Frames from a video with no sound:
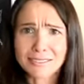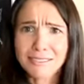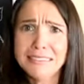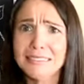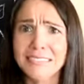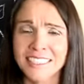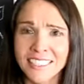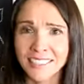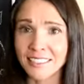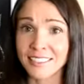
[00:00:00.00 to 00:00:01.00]
Oh,
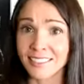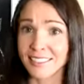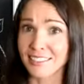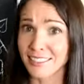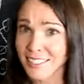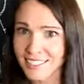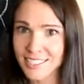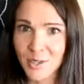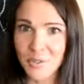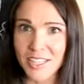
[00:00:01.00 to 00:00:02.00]
yes,
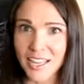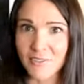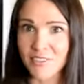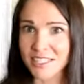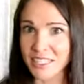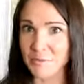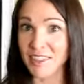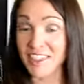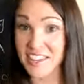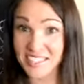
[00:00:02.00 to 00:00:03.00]
I will have some
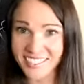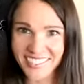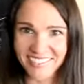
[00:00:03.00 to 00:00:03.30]
of that.